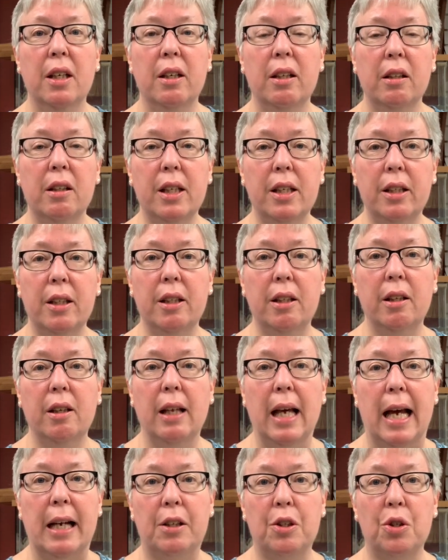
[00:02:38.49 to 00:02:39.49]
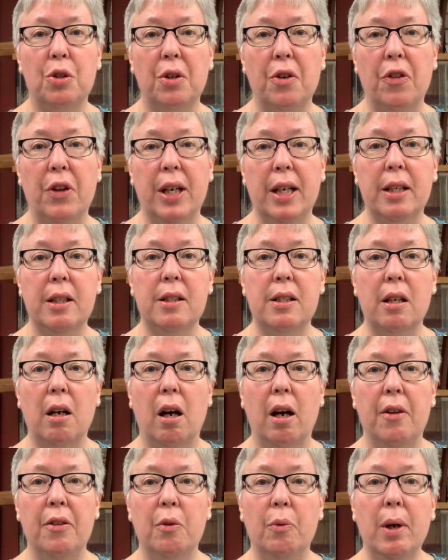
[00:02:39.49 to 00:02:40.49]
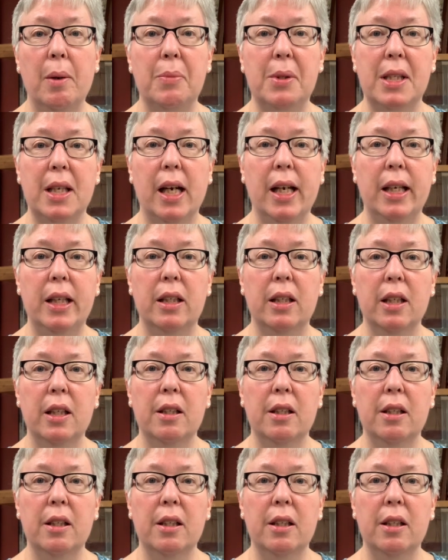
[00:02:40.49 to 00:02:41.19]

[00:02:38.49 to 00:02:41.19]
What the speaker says: little extra things on the website.